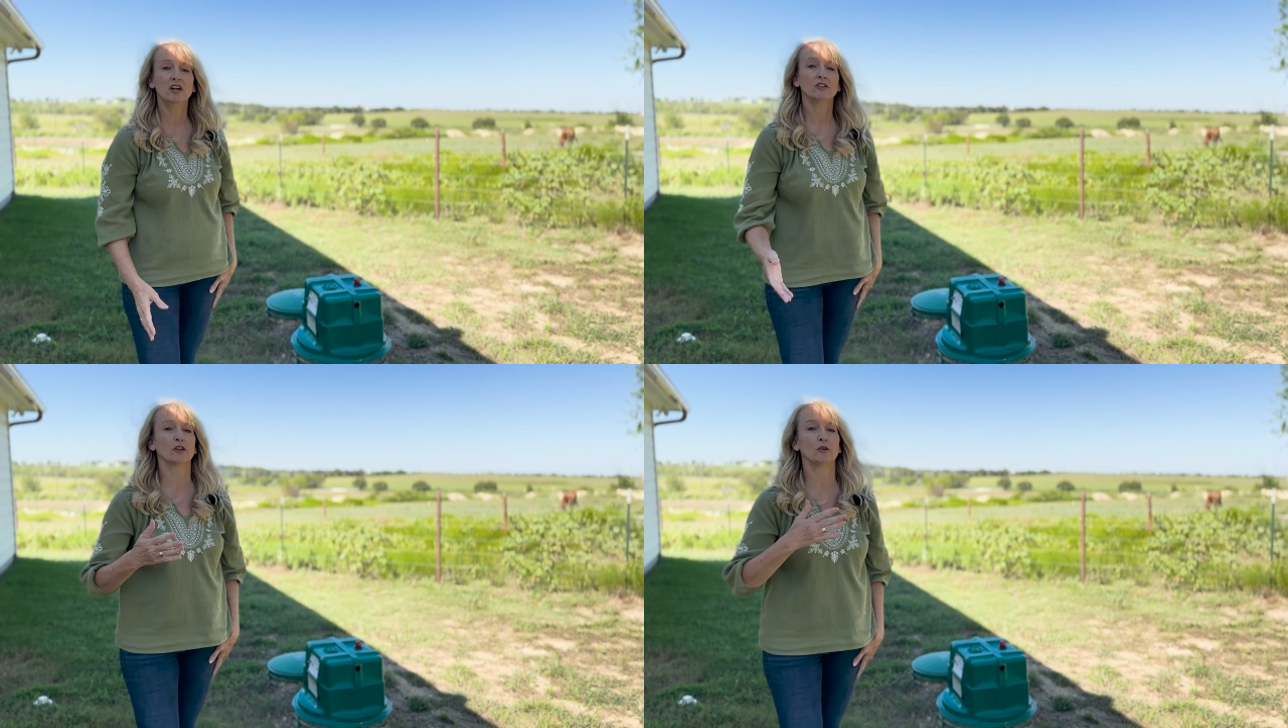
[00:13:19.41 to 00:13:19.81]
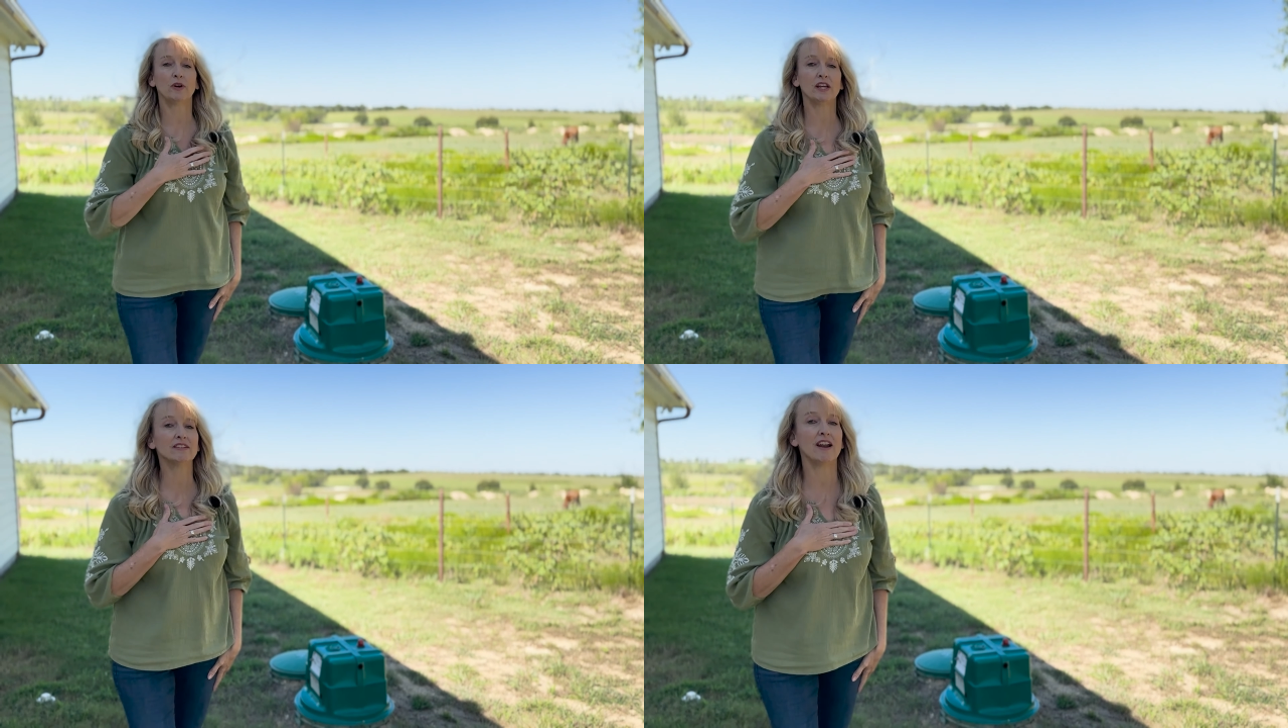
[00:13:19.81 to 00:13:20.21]
So the
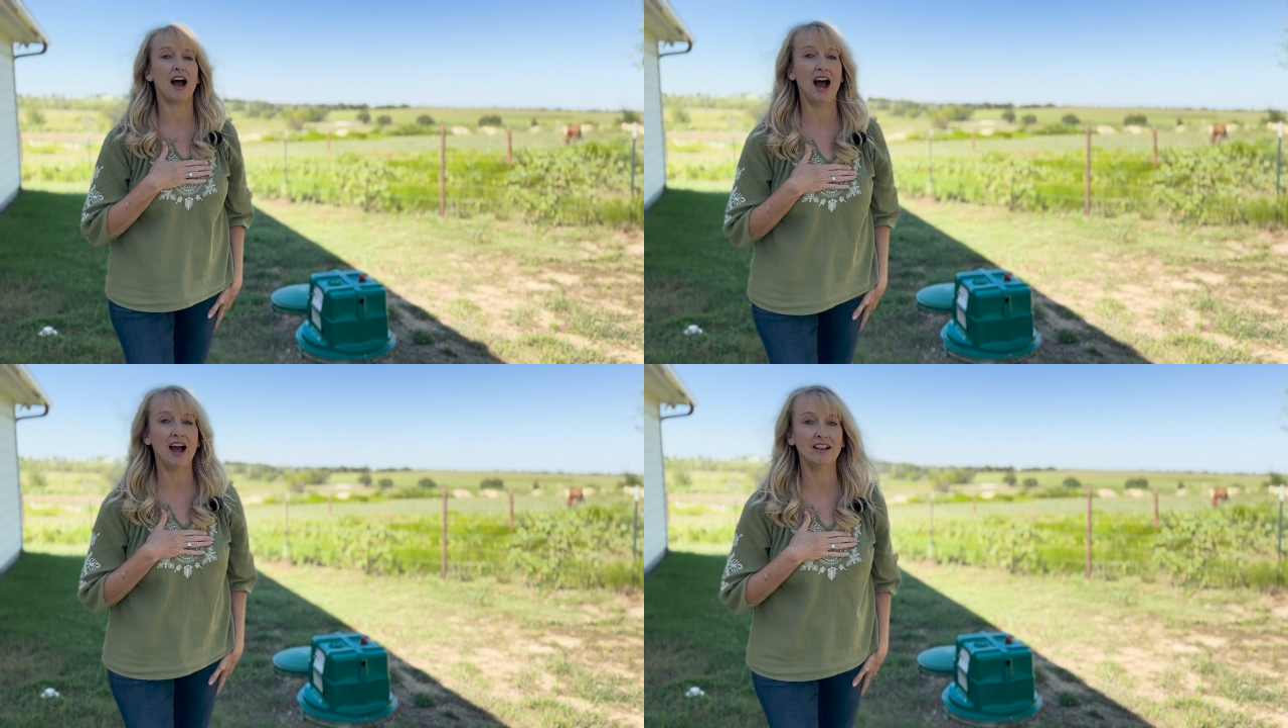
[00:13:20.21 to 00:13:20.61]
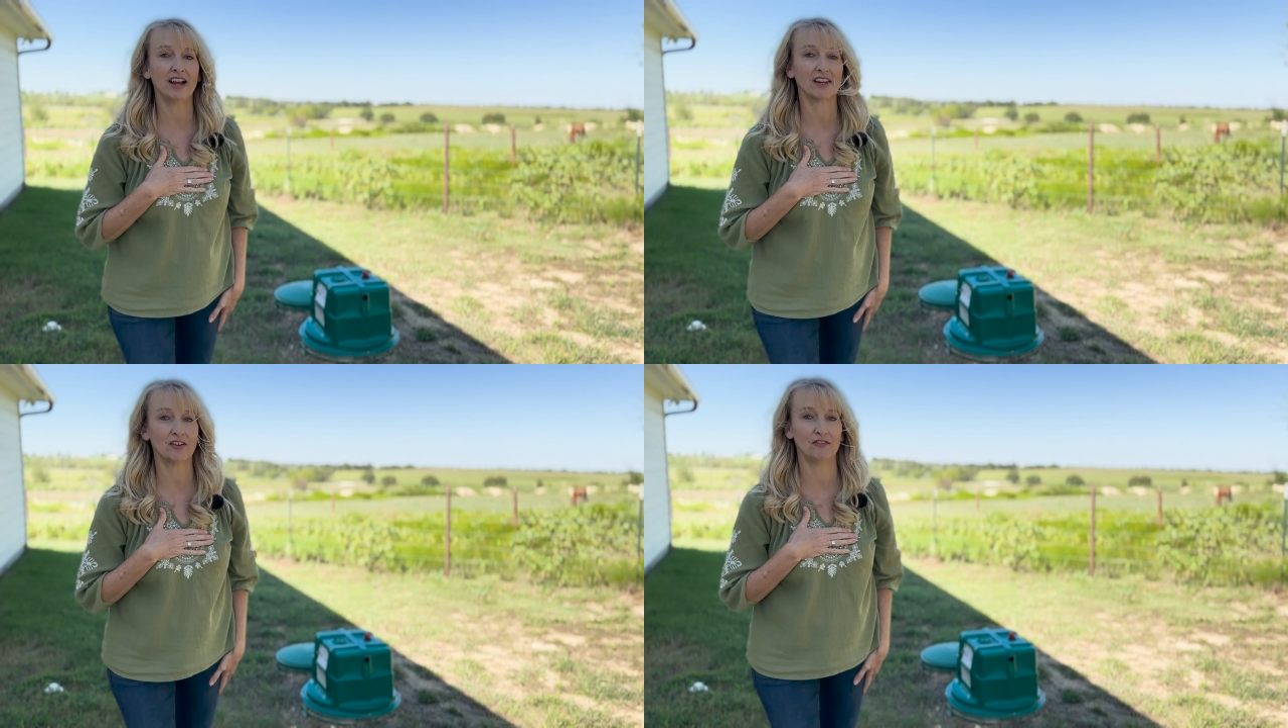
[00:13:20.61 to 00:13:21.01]
reason I
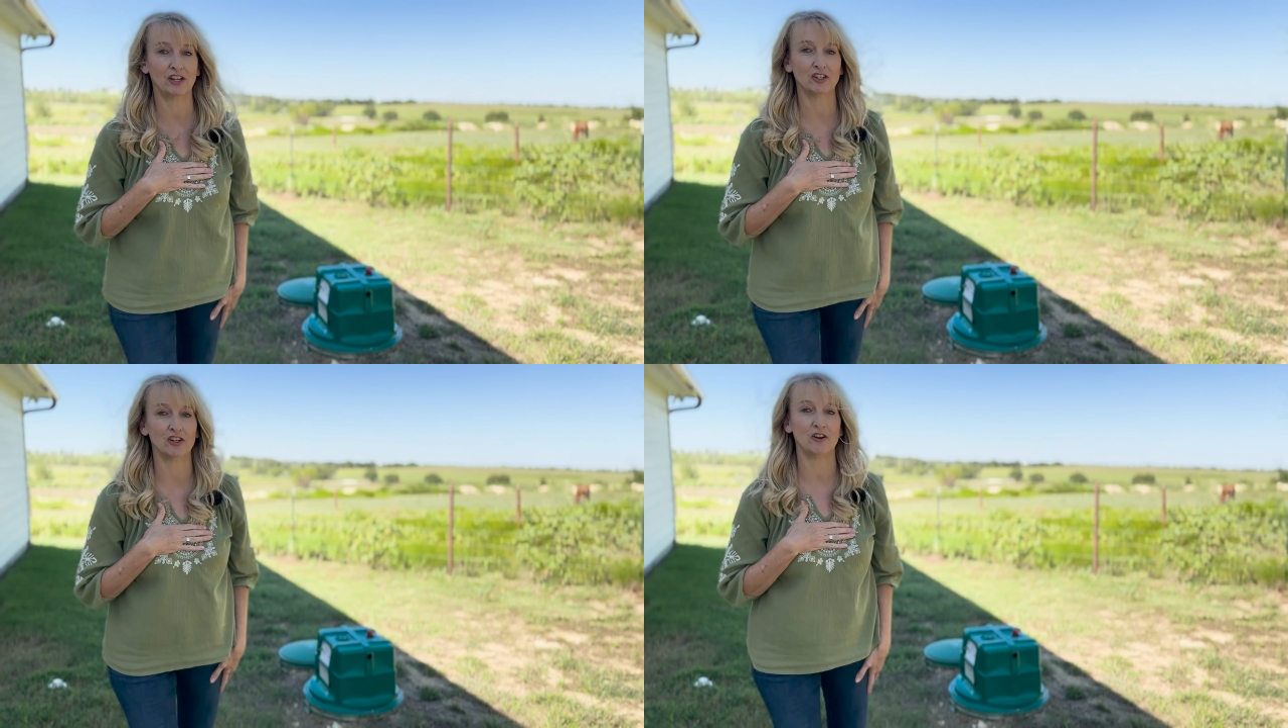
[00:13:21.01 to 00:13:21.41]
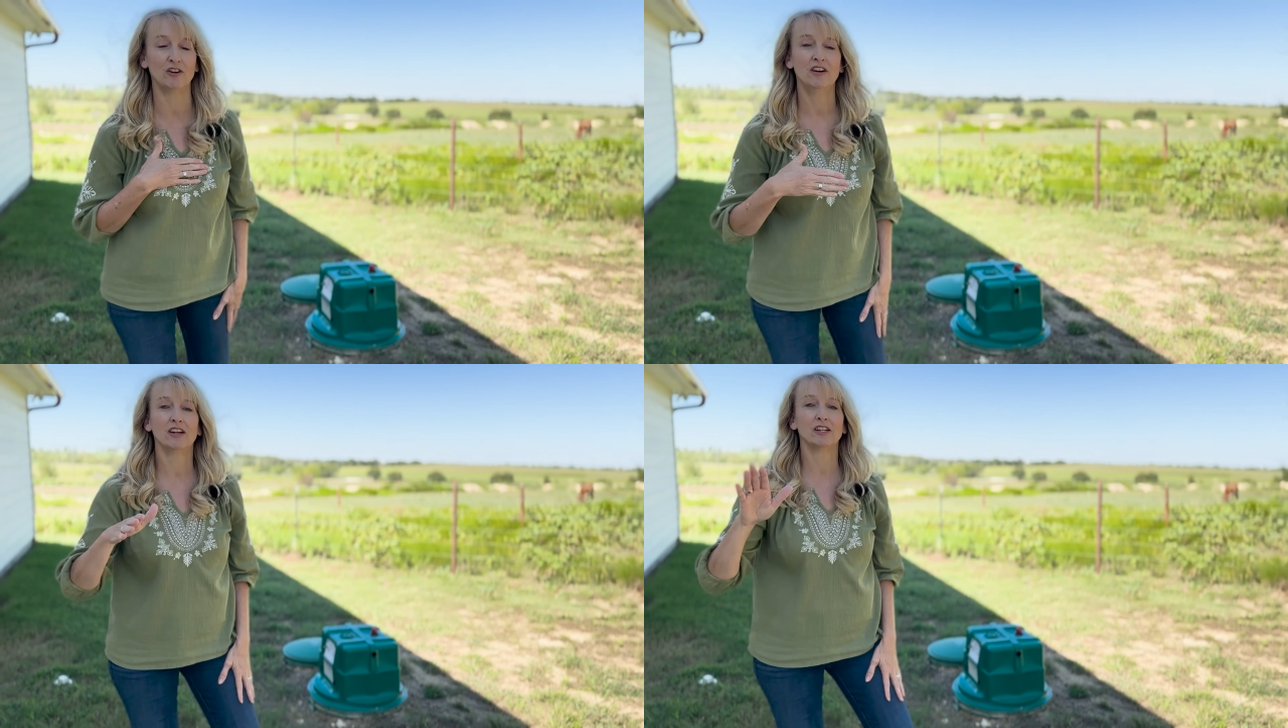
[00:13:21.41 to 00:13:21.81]
like conventional